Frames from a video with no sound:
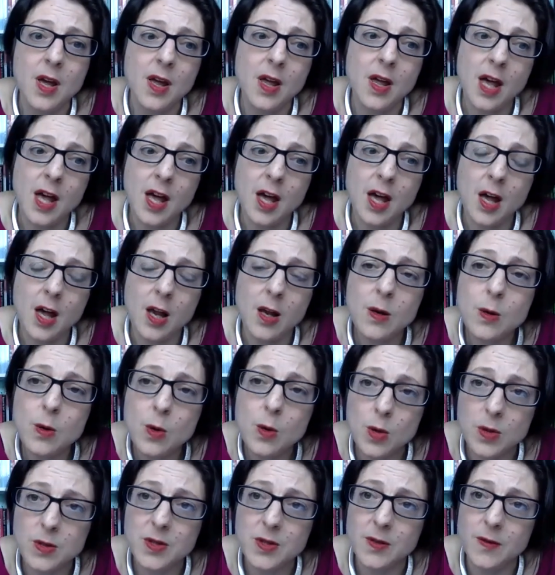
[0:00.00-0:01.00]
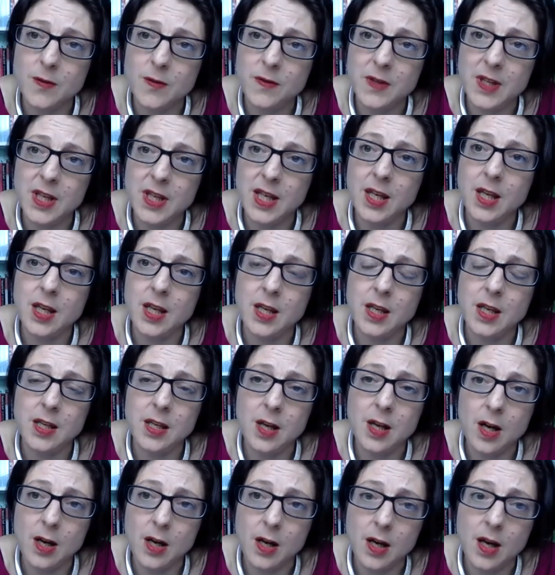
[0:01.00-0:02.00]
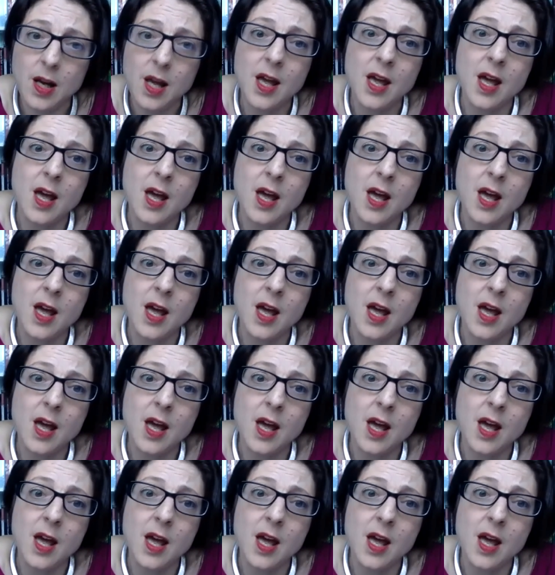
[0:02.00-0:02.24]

a lot of the young